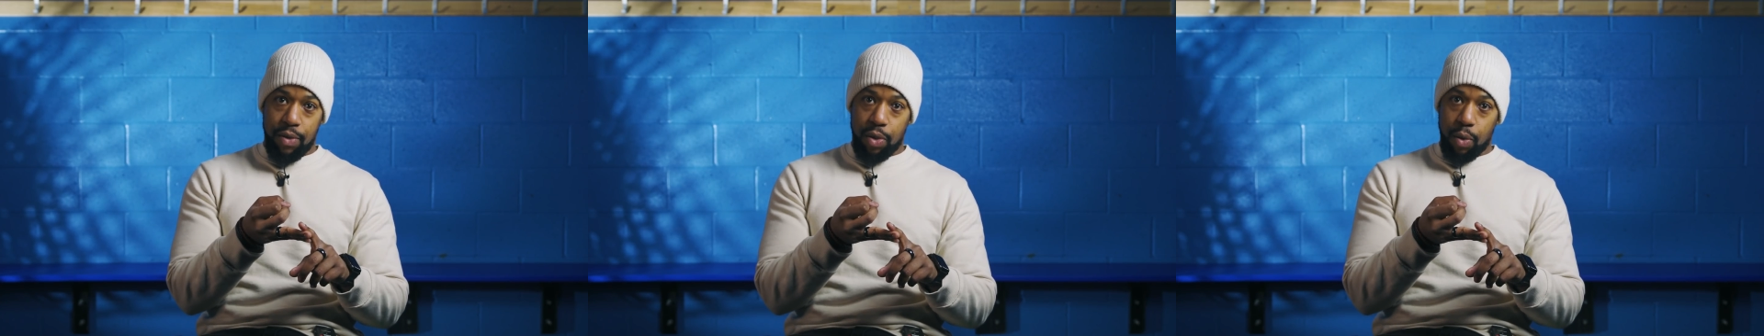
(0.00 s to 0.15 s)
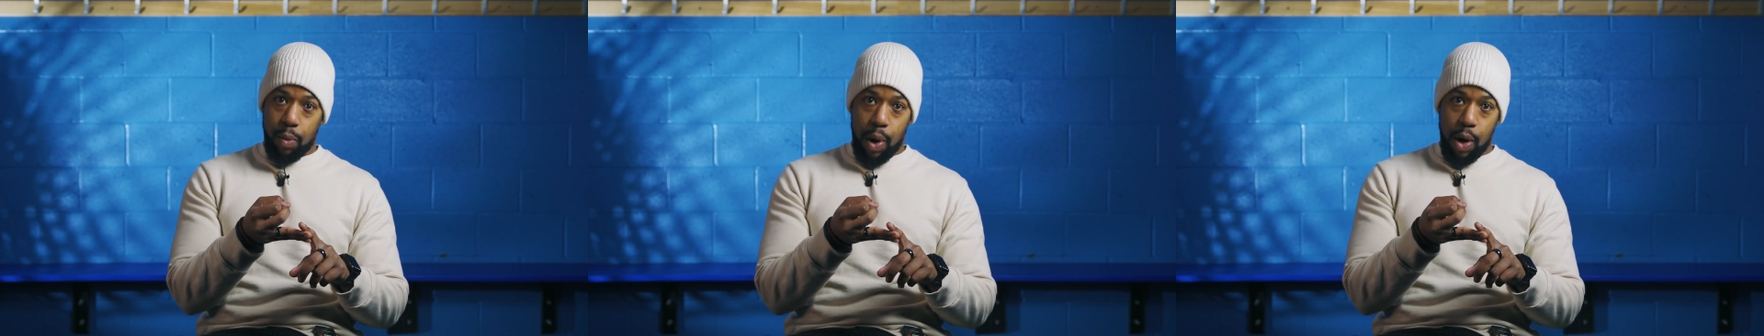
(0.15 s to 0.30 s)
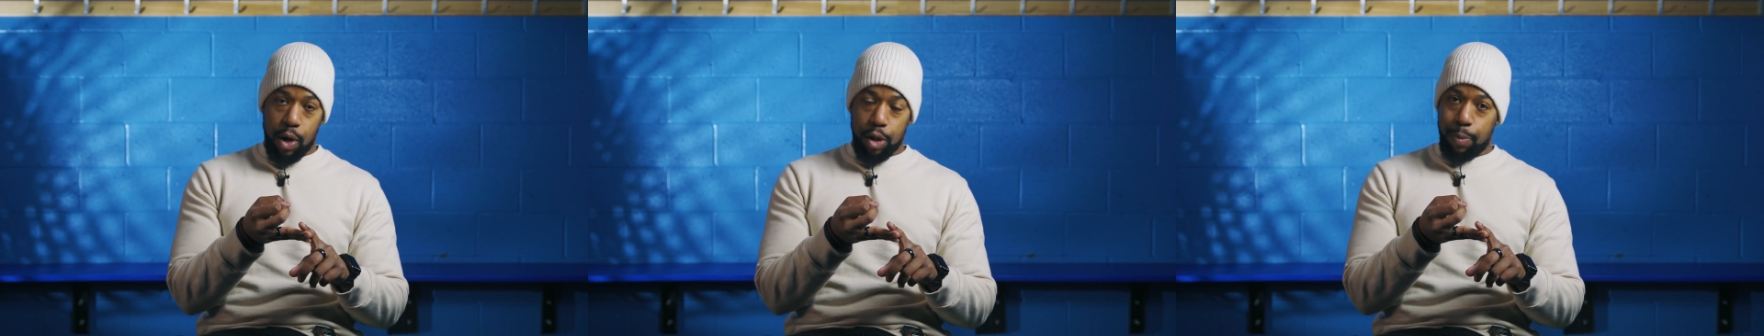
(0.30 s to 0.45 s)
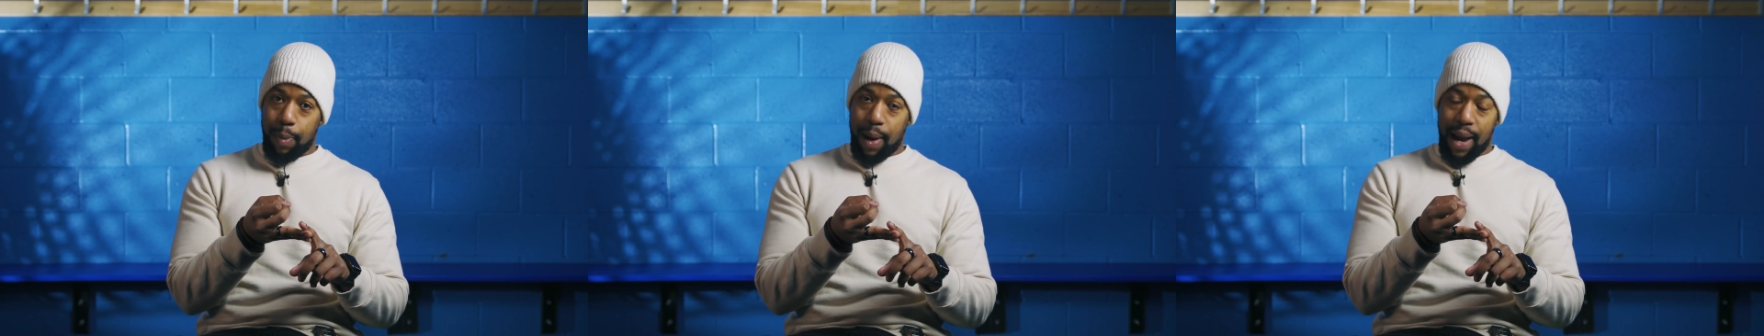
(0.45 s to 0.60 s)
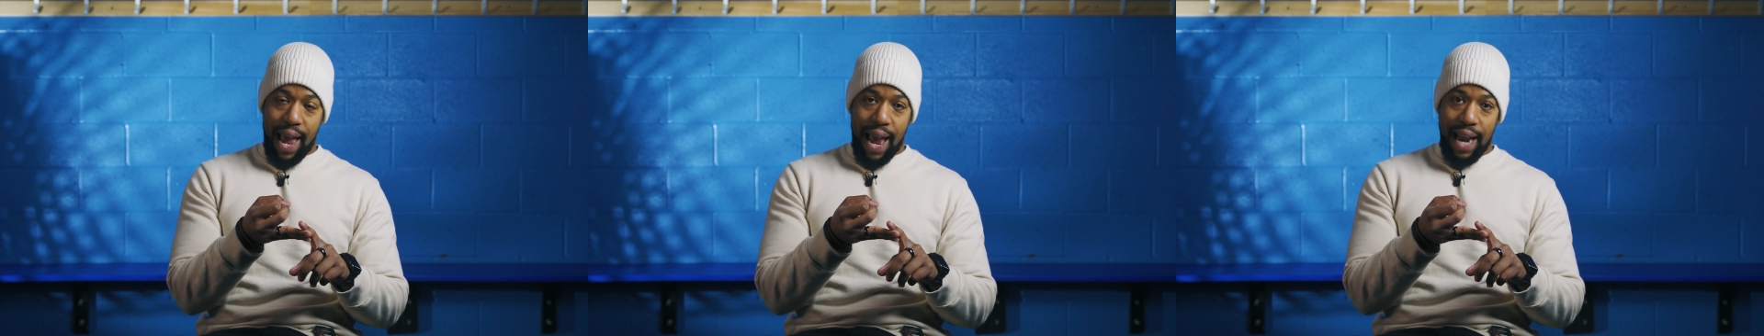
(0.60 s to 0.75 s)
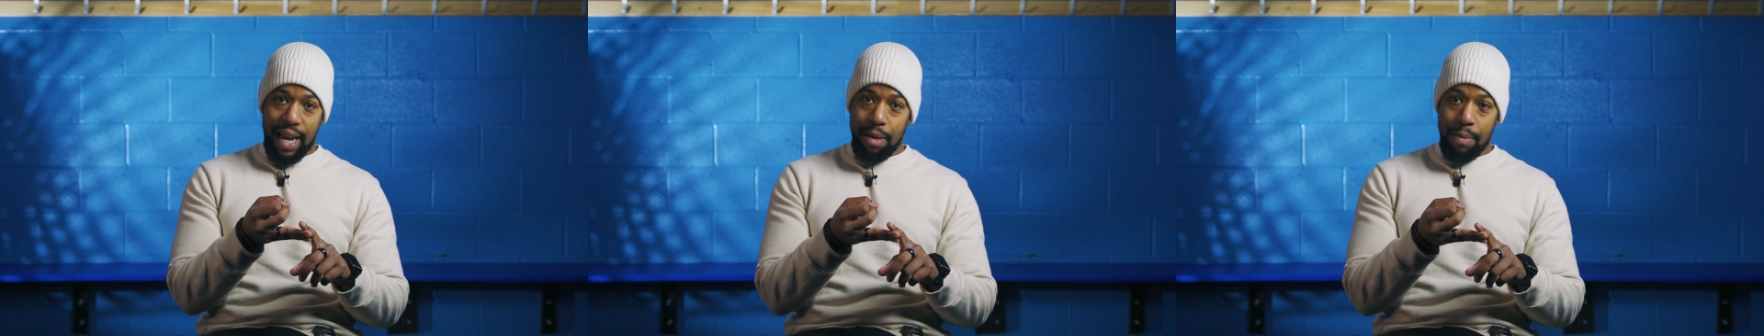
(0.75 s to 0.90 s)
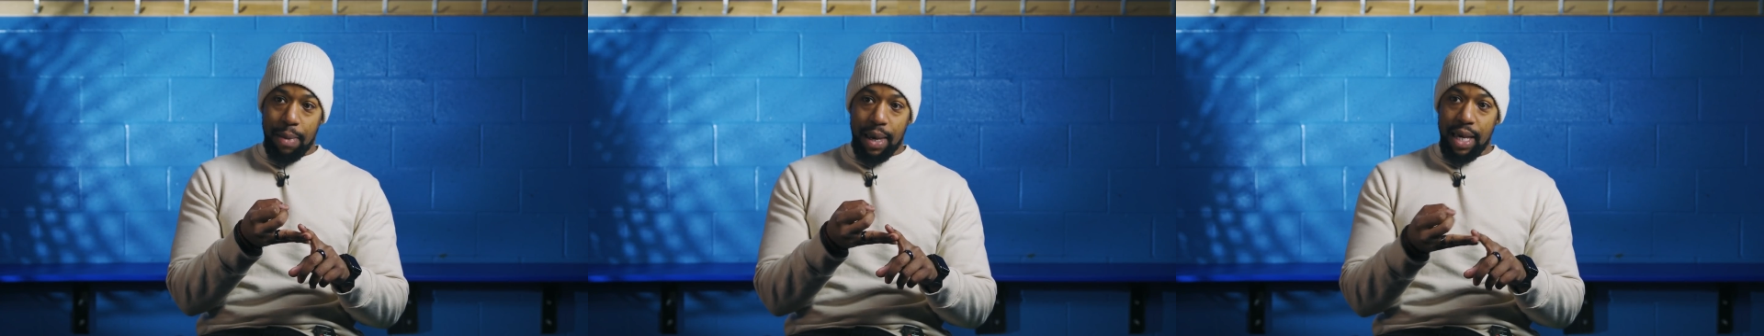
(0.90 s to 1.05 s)
in the world by
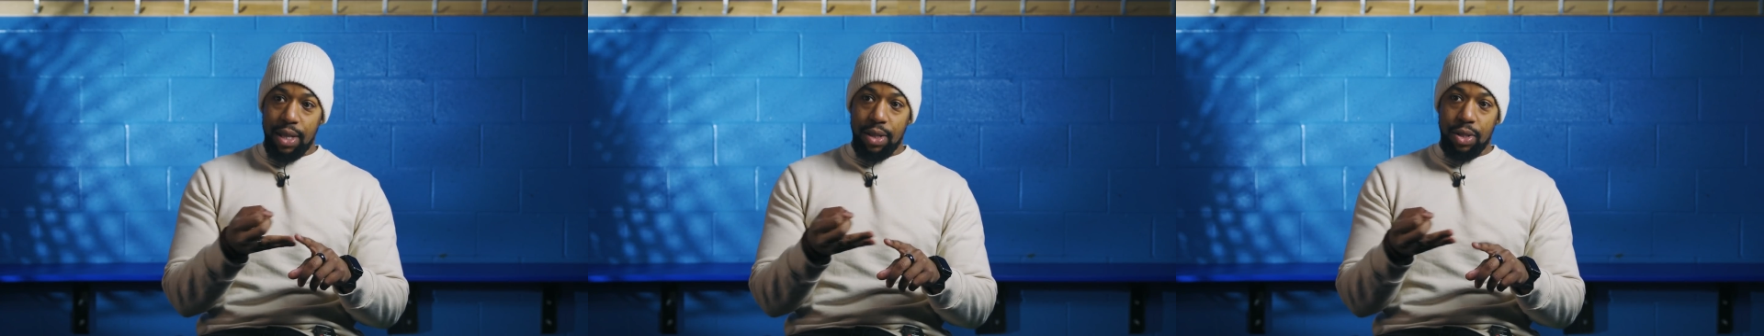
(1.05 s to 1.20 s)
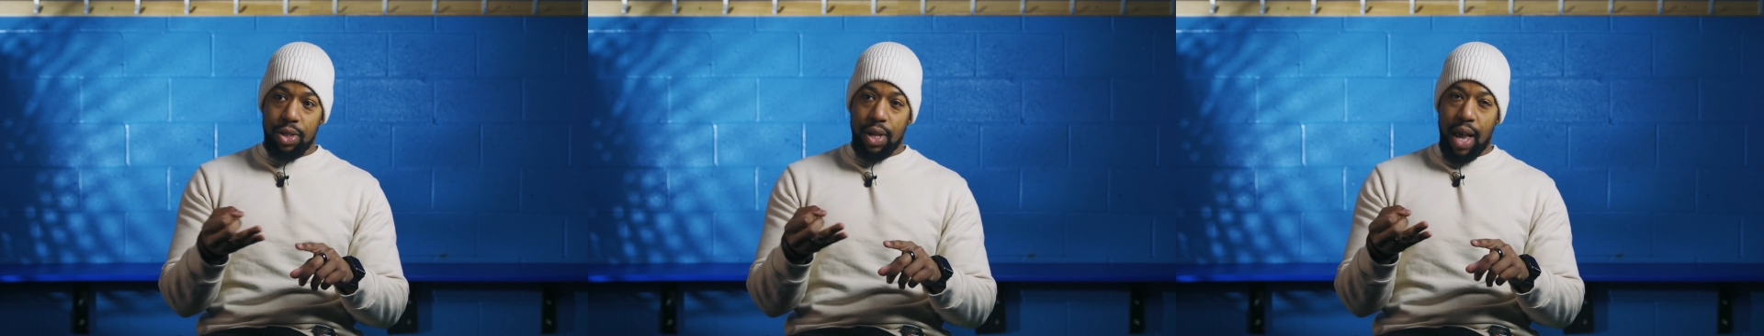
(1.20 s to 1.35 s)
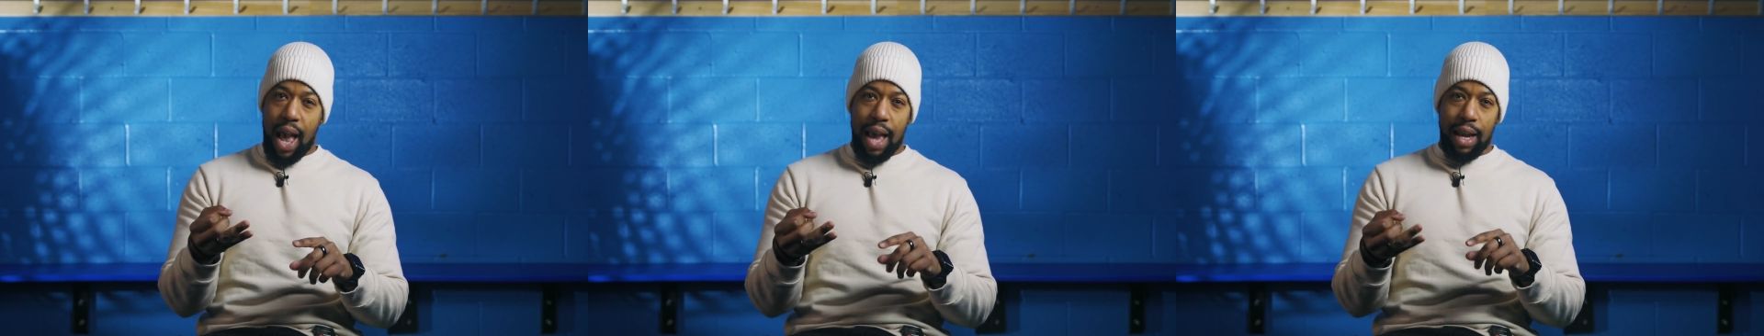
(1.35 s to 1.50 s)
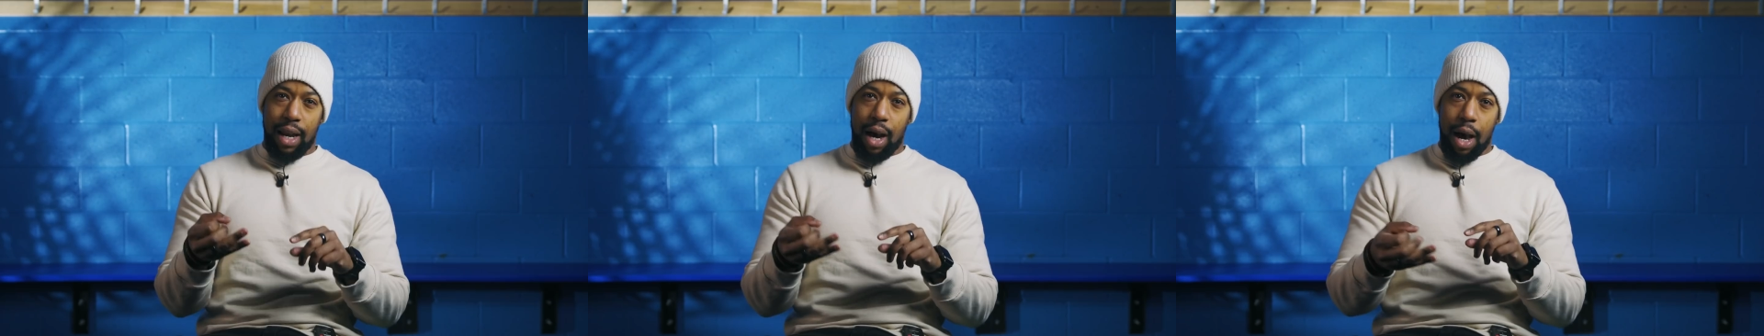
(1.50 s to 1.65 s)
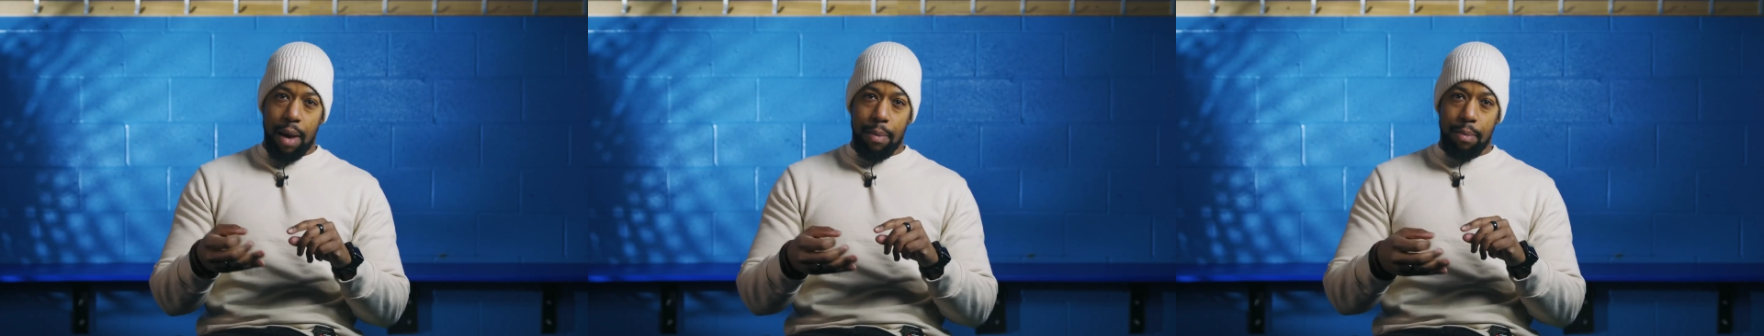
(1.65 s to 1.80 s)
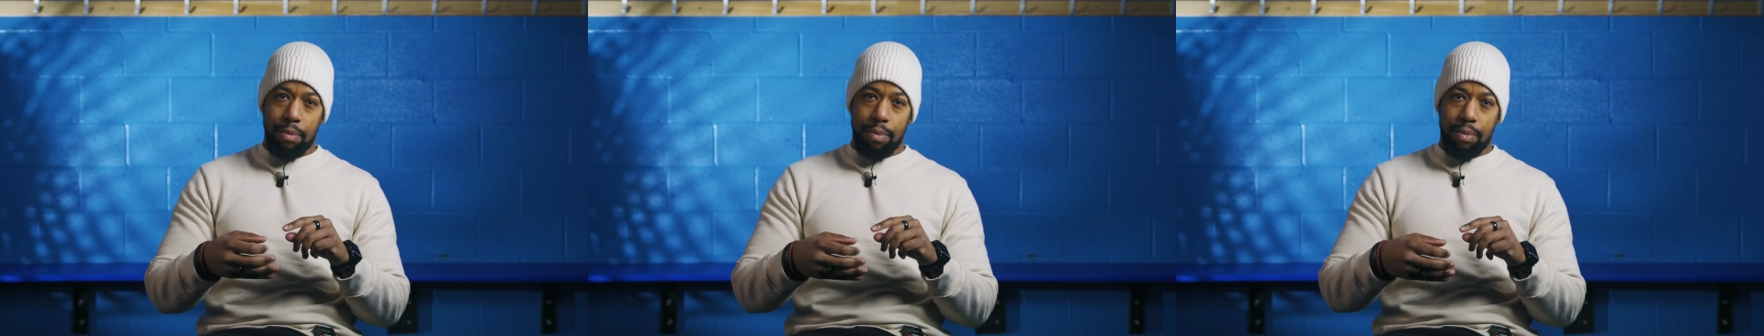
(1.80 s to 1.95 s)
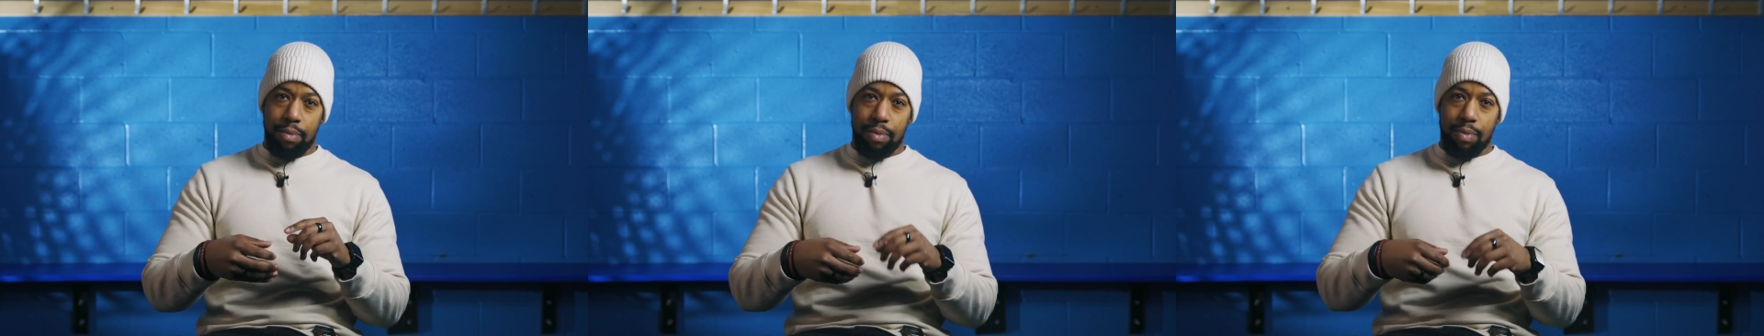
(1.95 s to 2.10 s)
any means, and
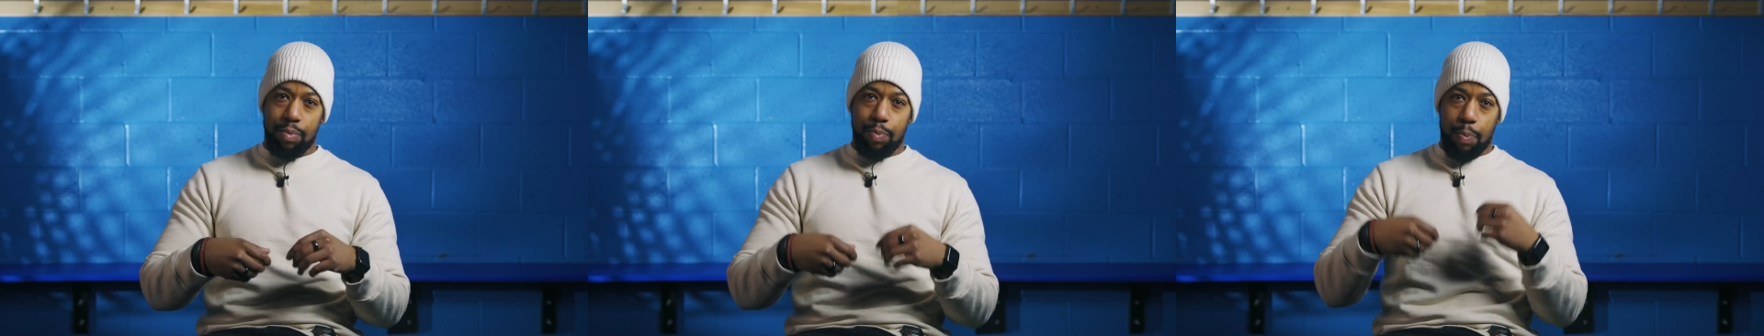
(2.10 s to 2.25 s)
I'm